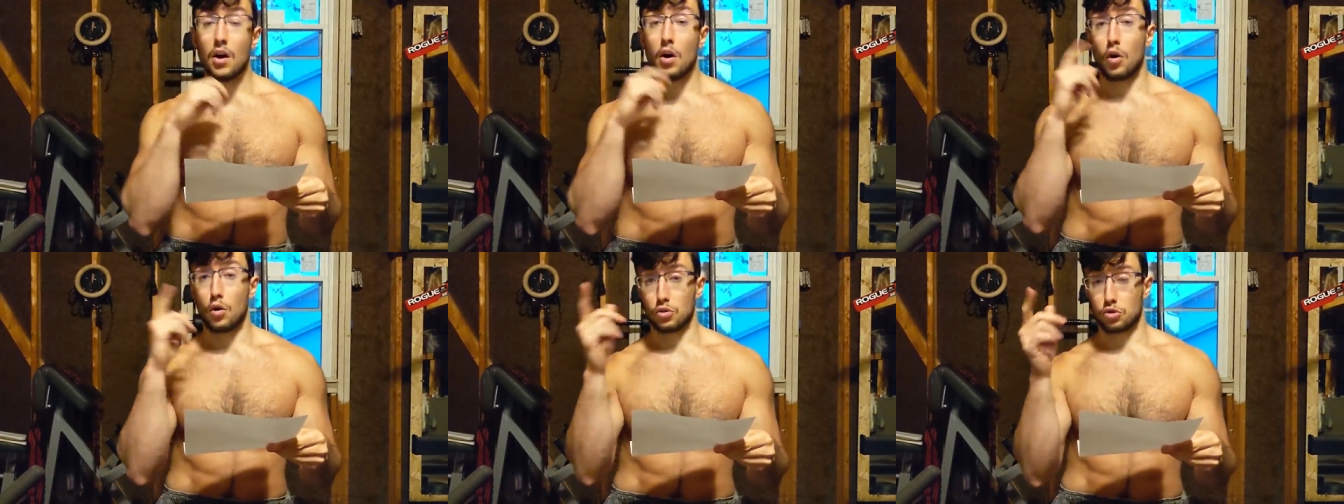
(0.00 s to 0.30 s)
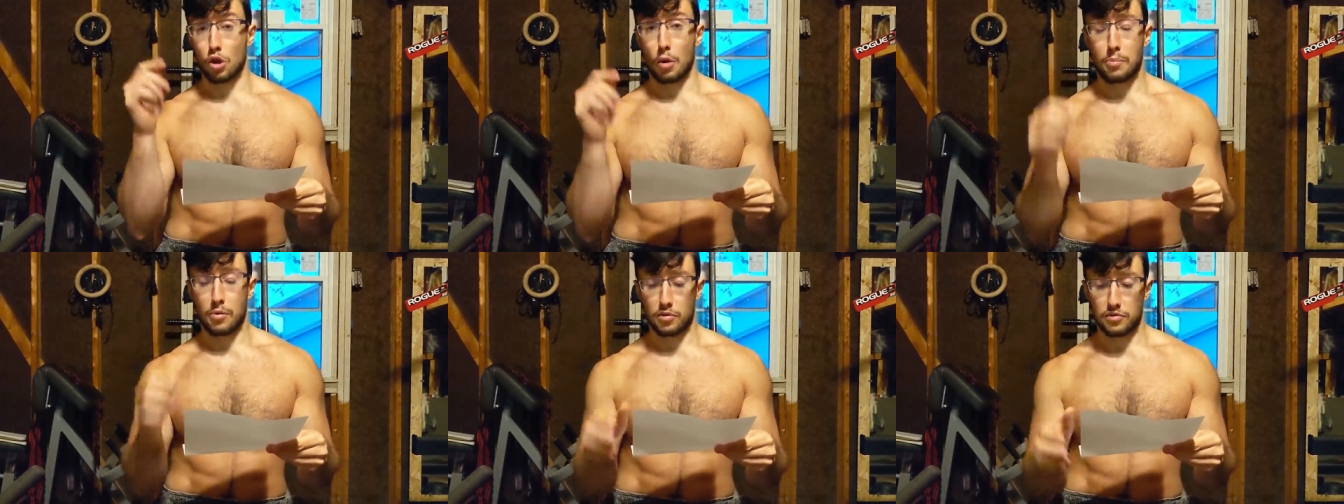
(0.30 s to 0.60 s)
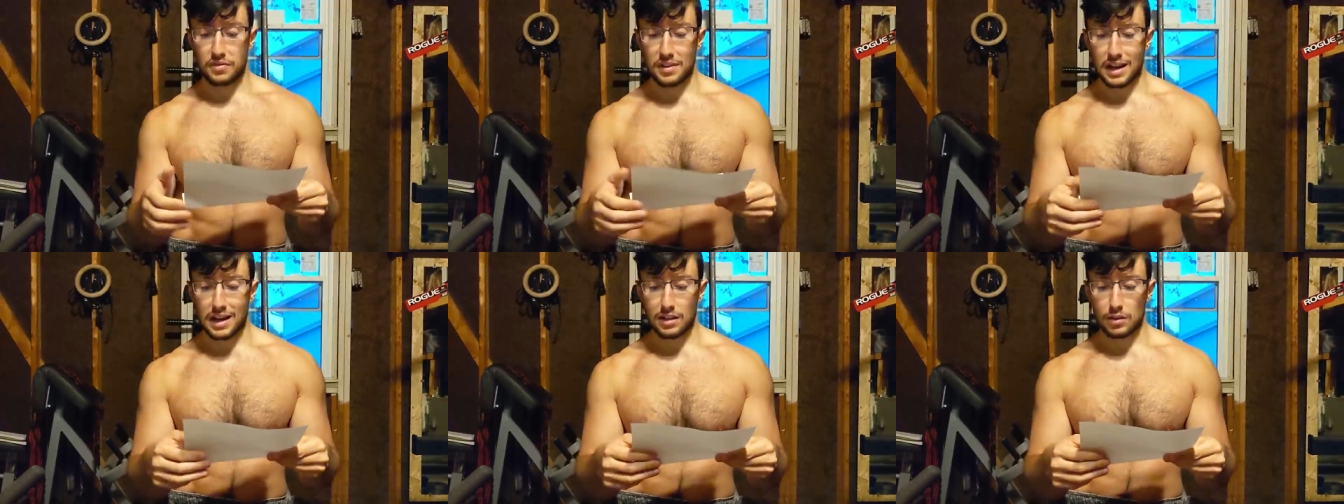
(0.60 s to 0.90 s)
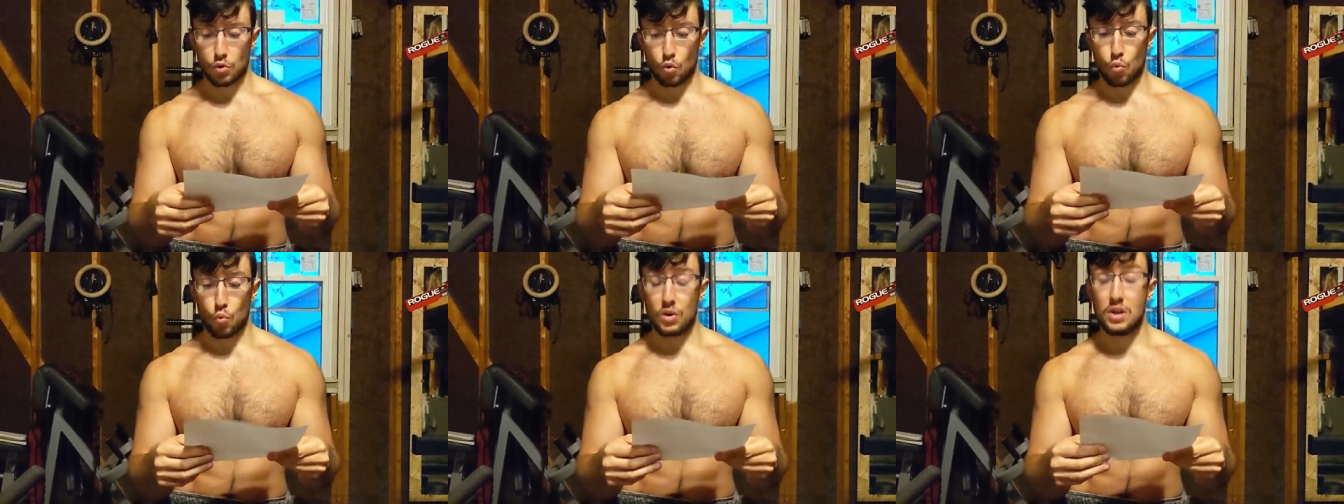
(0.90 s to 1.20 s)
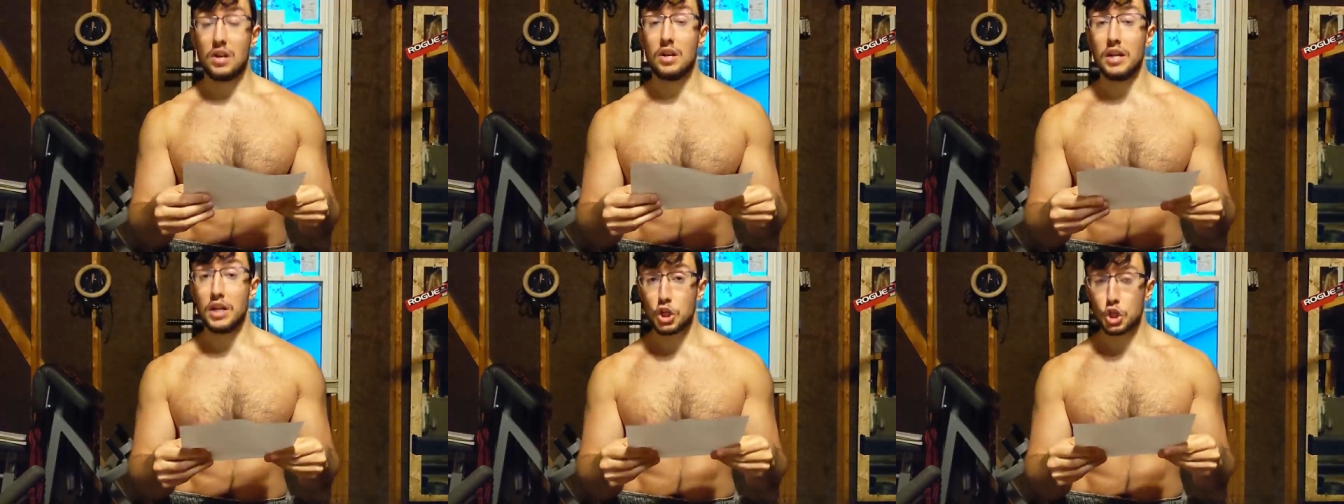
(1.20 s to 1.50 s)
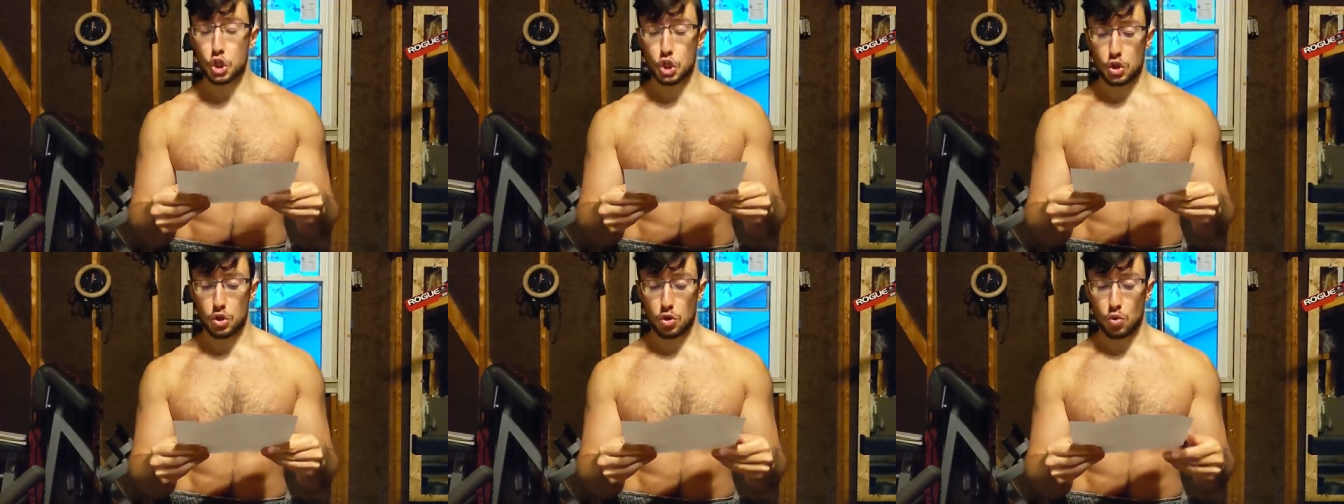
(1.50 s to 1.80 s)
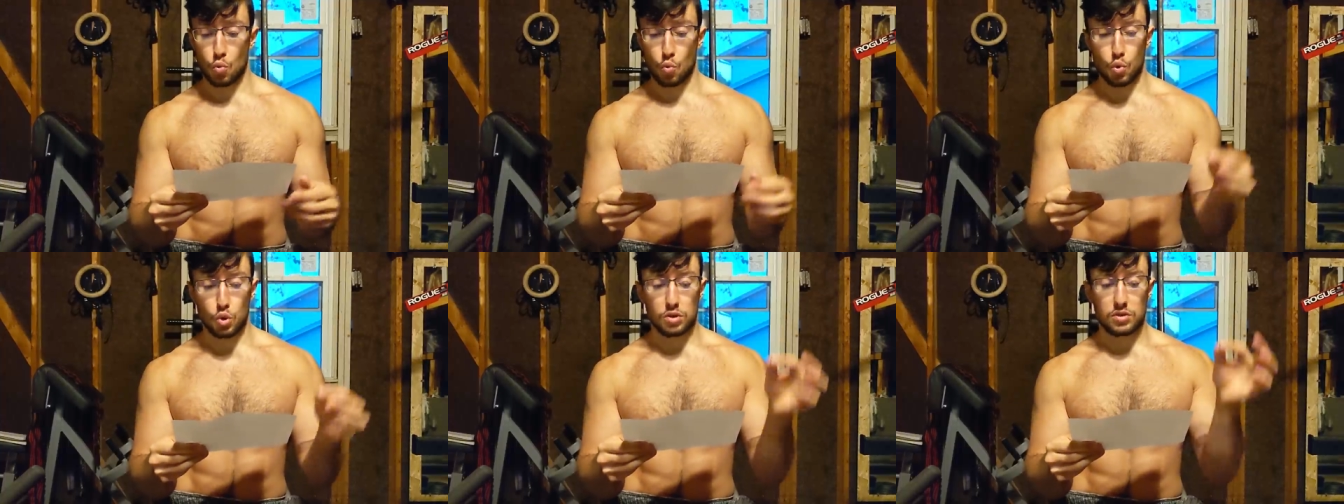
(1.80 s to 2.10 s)
On top of that,
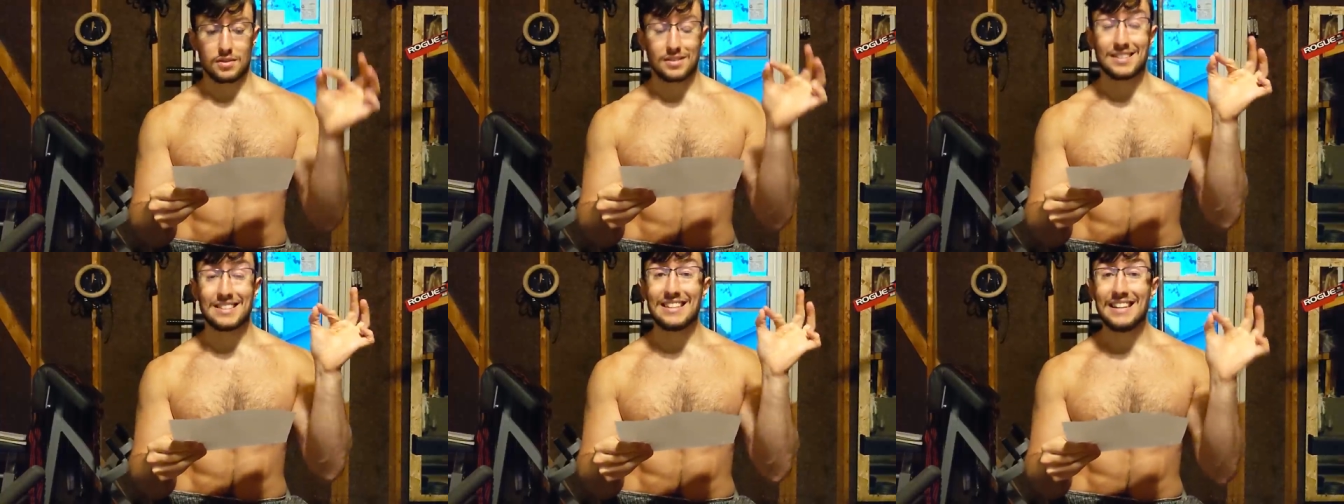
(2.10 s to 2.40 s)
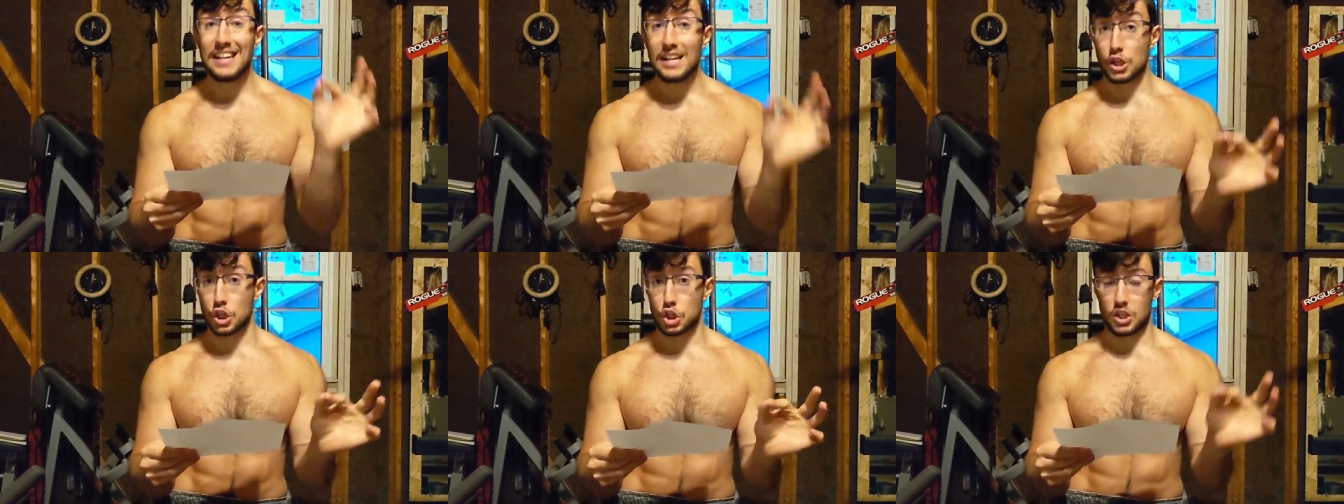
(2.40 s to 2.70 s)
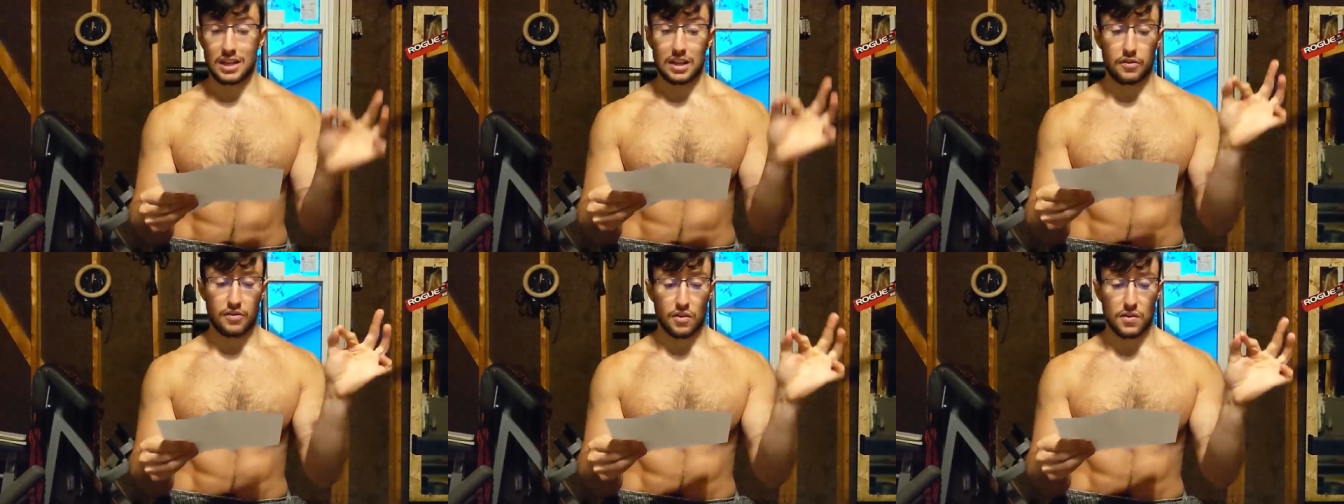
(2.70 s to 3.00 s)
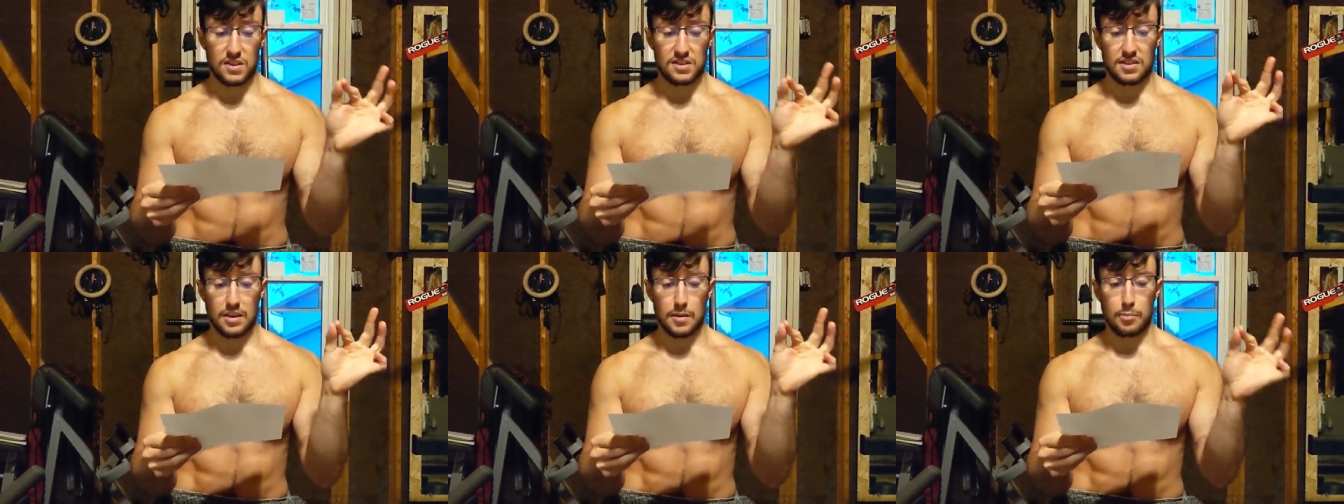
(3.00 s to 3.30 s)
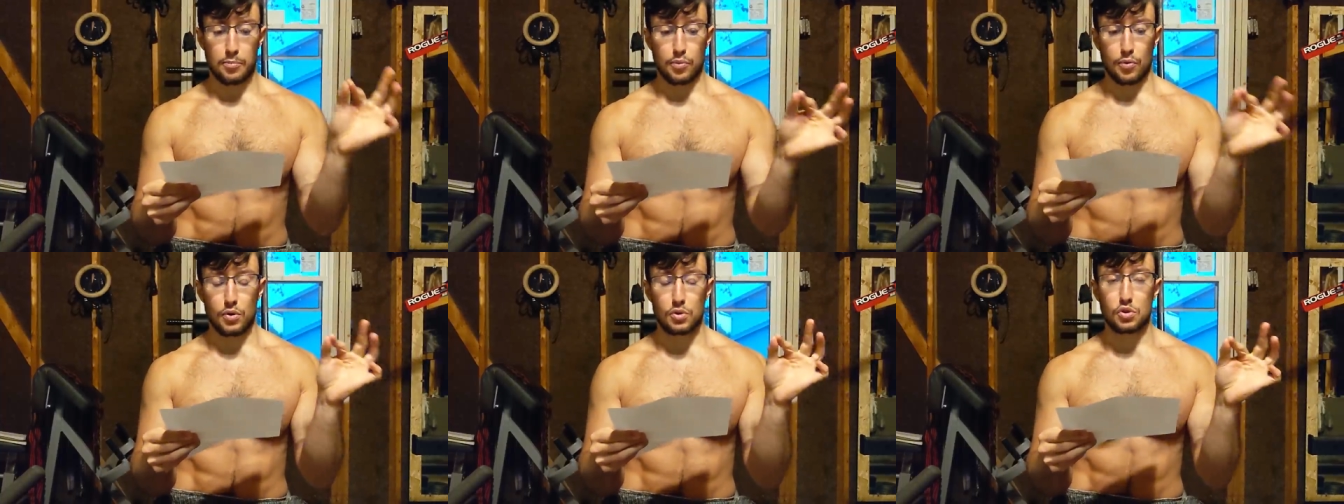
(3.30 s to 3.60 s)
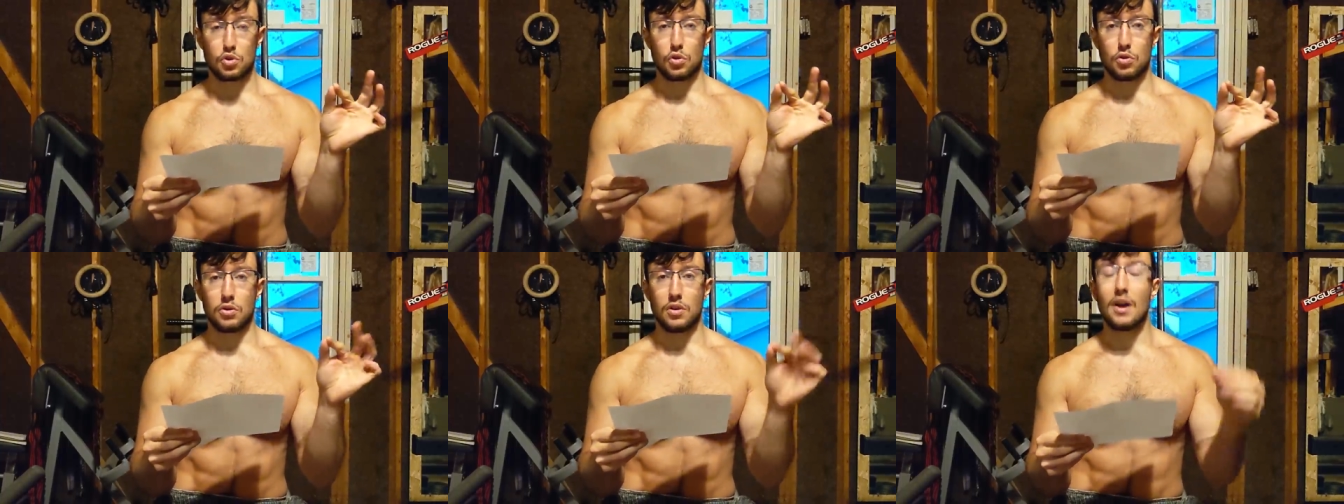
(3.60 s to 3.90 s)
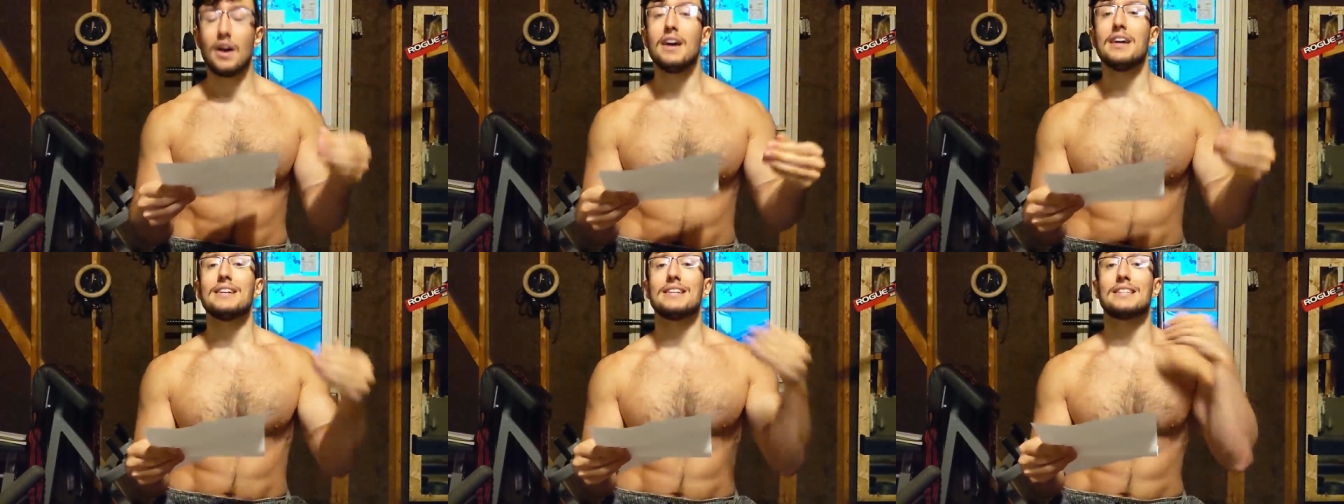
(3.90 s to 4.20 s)
religion would teach that very same person